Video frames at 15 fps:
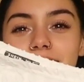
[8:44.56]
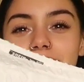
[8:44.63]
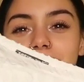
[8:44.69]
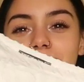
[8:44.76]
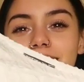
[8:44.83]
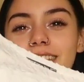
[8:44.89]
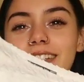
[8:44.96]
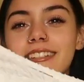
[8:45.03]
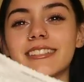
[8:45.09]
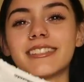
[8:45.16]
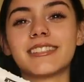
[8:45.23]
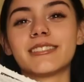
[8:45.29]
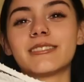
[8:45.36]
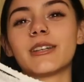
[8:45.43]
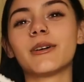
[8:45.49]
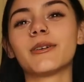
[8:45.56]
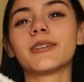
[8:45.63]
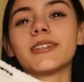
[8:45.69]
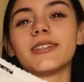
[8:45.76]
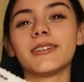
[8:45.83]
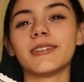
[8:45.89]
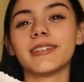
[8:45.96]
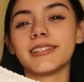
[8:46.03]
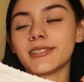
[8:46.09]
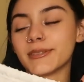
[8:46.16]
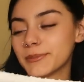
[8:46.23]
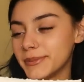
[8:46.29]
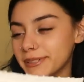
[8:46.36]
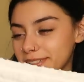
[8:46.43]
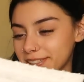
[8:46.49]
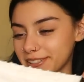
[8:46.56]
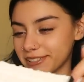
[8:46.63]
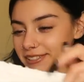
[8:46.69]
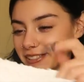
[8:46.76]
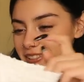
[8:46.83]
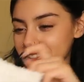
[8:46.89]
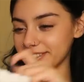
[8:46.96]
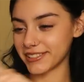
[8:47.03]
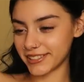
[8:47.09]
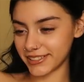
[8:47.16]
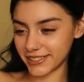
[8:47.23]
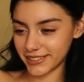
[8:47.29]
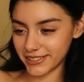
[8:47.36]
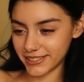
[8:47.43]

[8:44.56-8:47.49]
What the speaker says: It looks so cute in the picture, dude.